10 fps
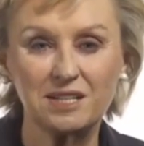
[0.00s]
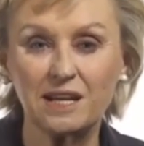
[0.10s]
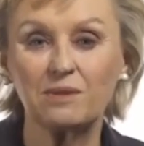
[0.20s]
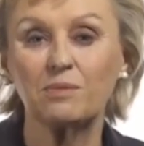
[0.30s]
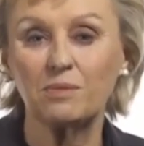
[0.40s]

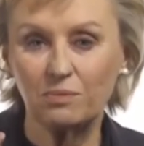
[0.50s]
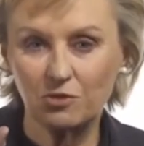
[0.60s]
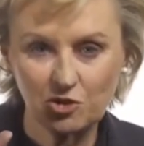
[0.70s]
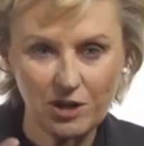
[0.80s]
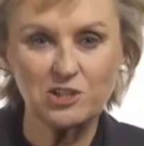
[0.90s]
take
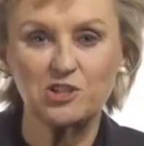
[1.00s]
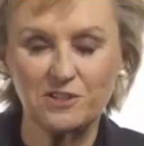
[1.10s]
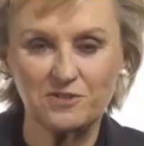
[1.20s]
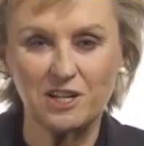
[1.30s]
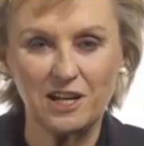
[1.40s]

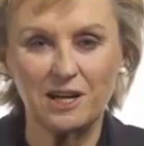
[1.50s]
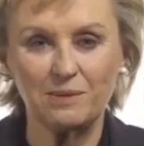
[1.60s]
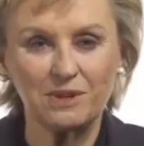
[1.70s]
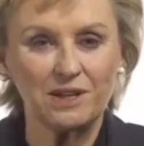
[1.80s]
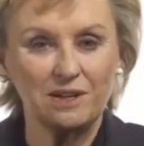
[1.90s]
tranches of
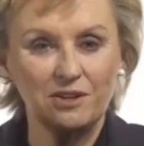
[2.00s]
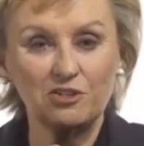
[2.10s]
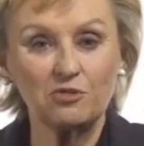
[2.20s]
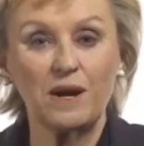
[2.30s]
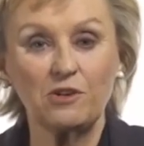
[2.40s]
time
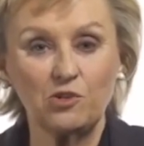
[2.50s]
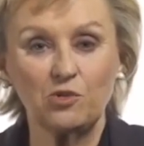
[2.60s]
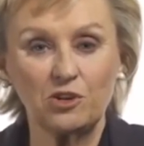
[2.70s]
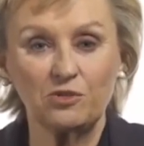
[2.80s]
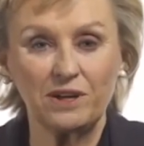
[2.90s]
throughout
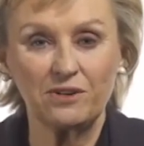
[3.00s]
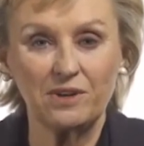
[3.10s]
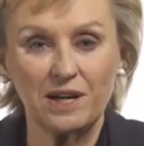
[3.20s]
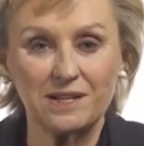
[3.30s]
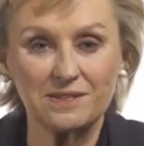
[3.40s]
your
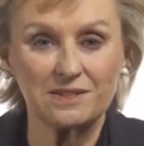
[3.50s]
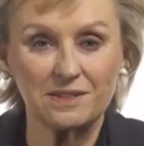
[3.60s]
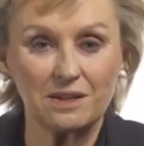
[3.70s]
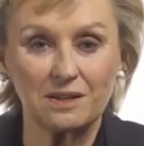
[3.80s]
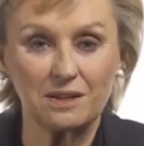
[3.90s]
career
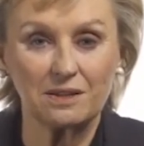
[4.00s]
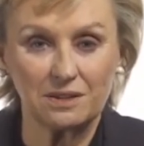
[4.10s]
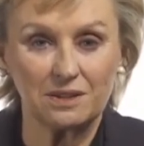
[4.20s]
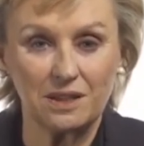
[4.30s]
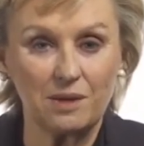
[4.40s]
as
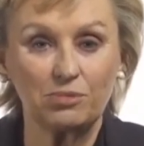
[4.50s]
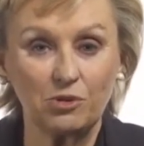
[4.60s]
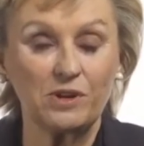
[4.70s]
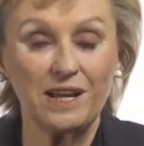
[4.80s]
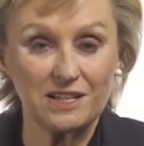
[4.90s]
an
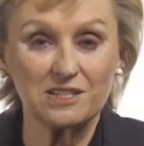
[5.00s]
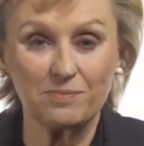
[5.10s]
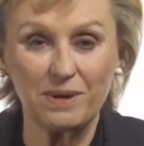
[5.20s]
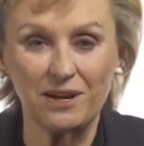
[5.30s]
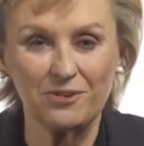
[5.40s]
employee and as a